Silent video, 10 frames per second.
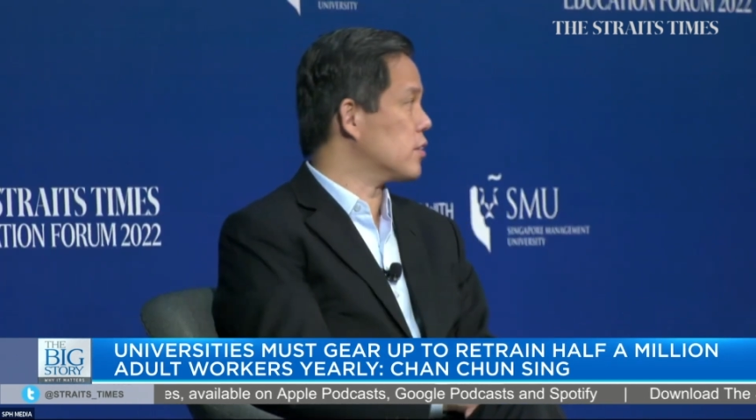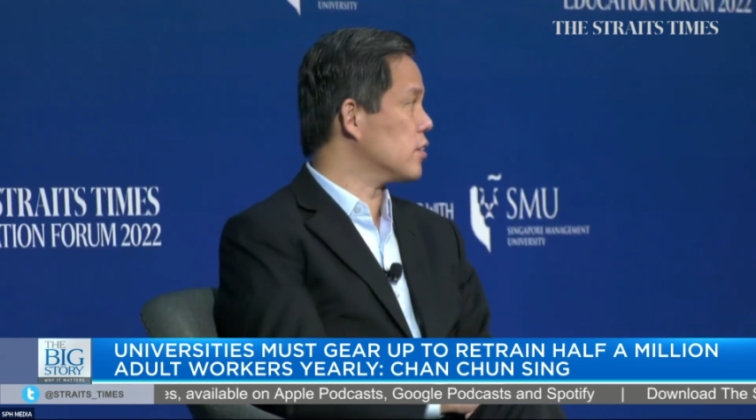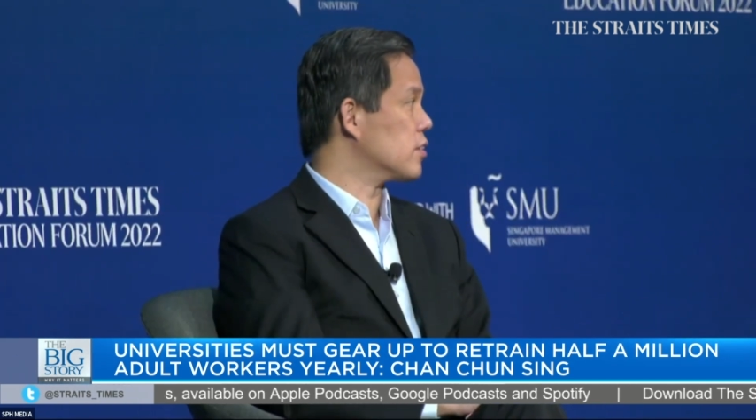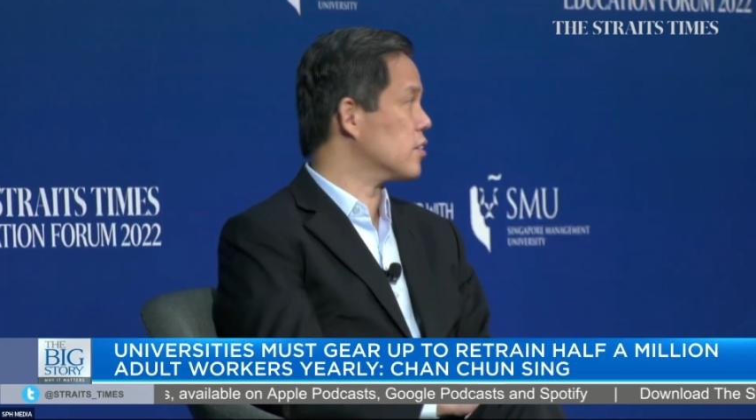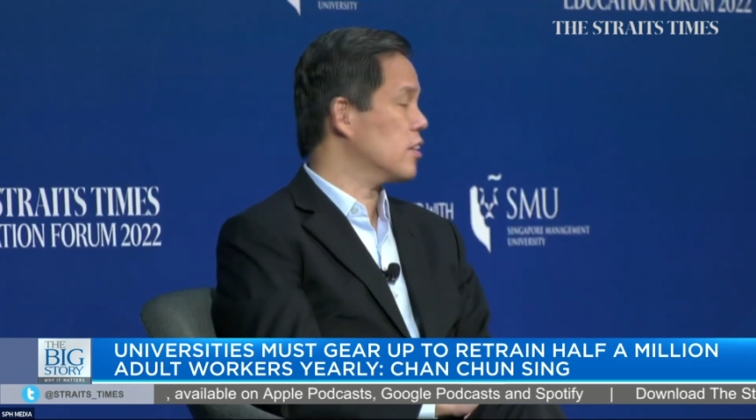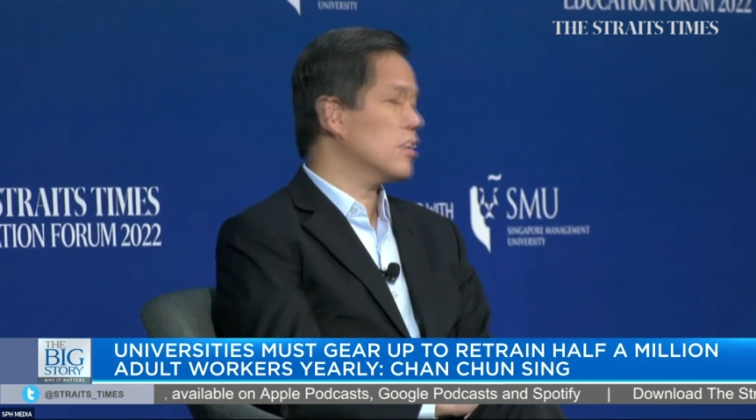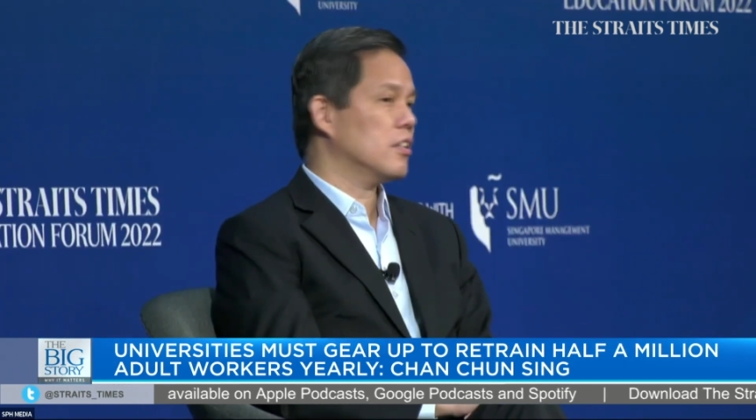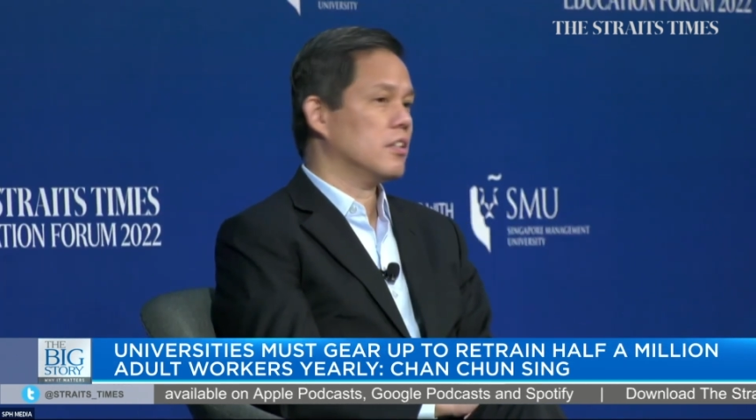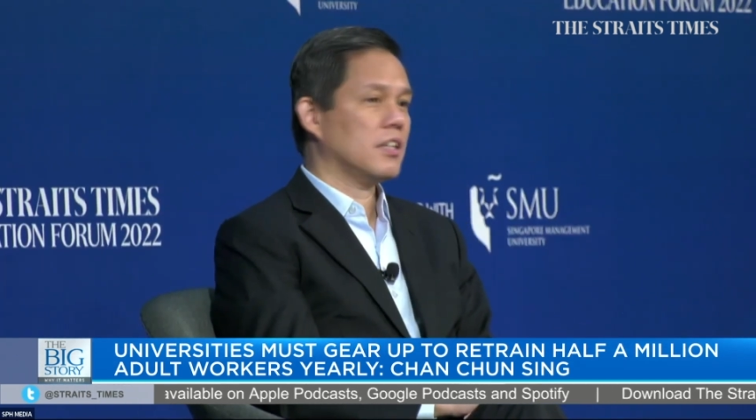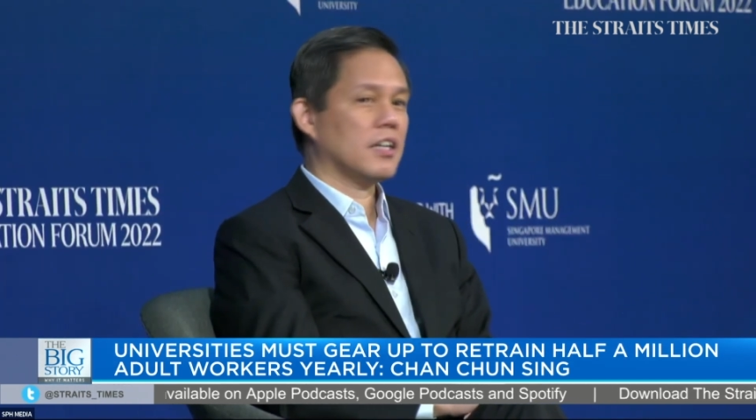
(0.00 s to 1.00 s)
for a degree
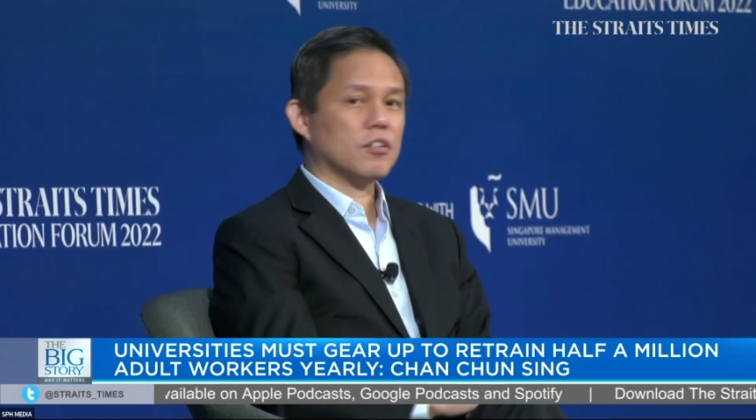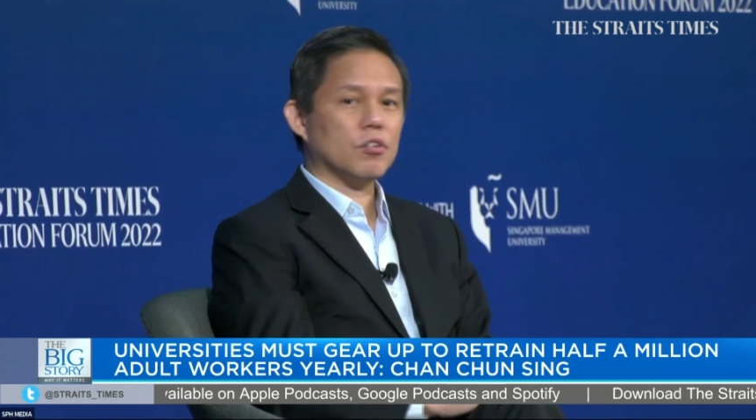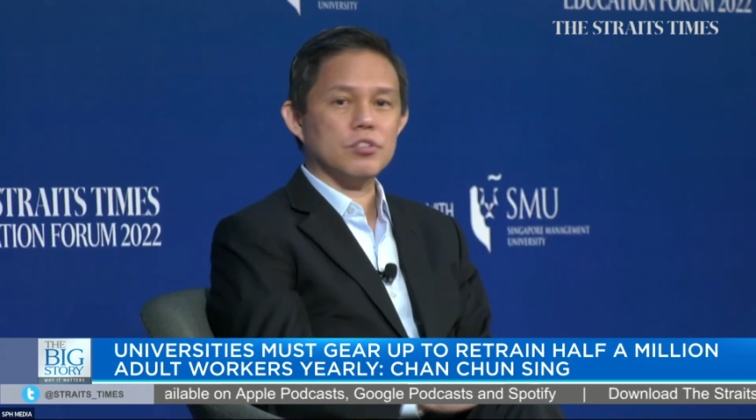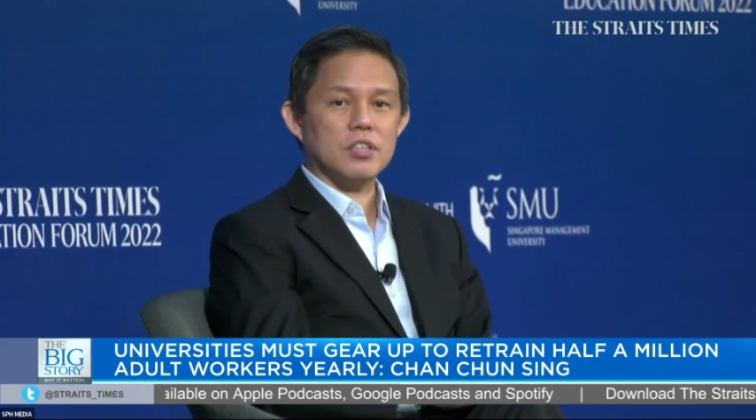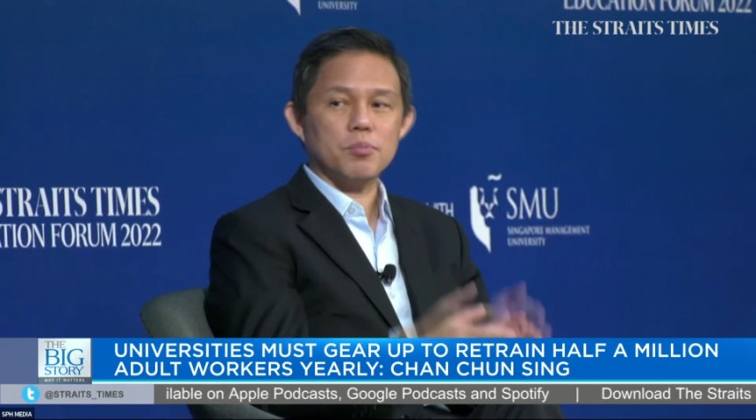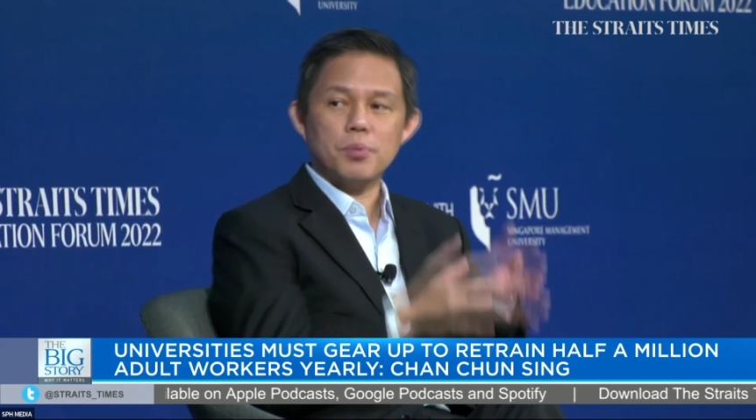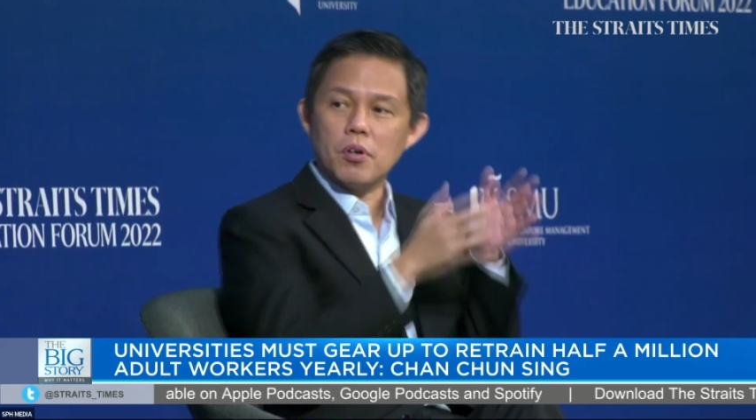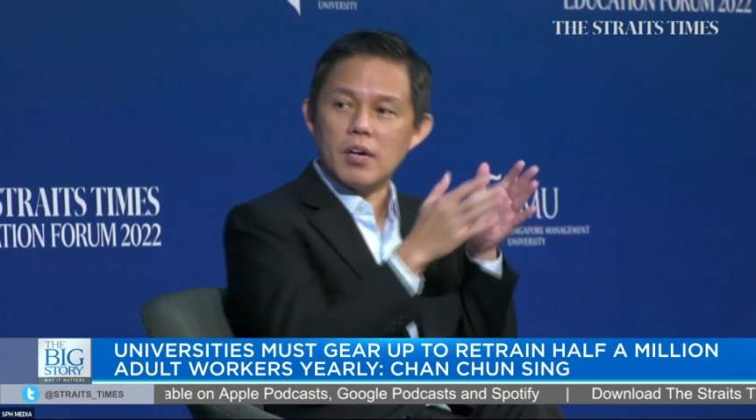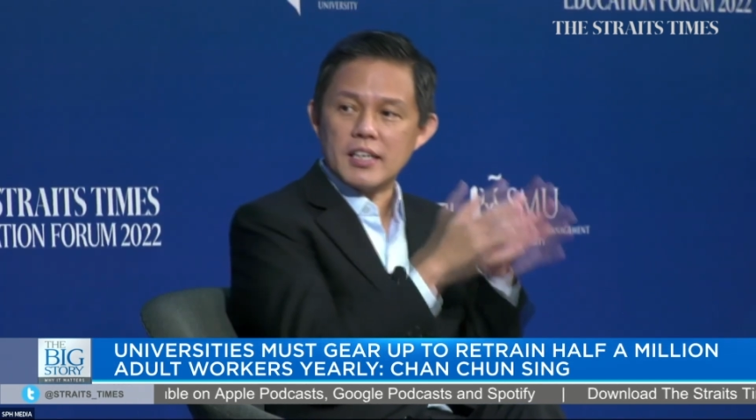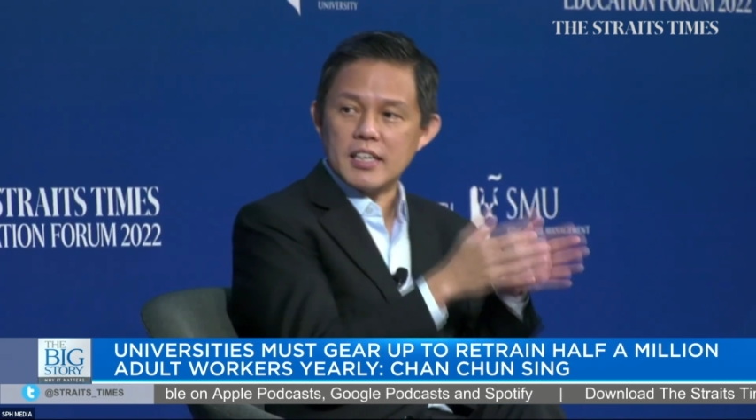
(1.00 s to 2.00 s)
if you can learn all
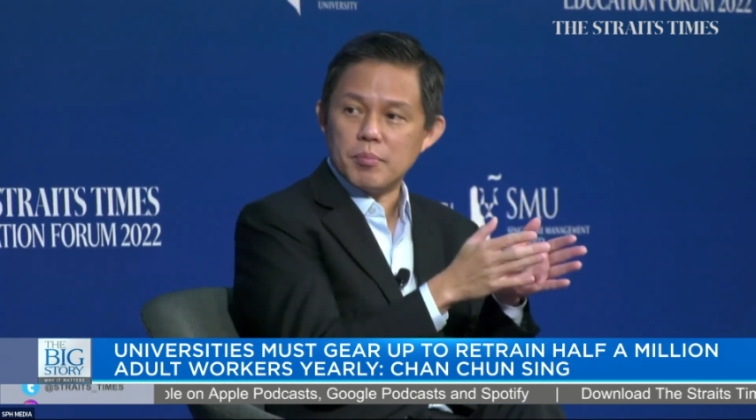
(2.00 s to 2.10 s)
that stuff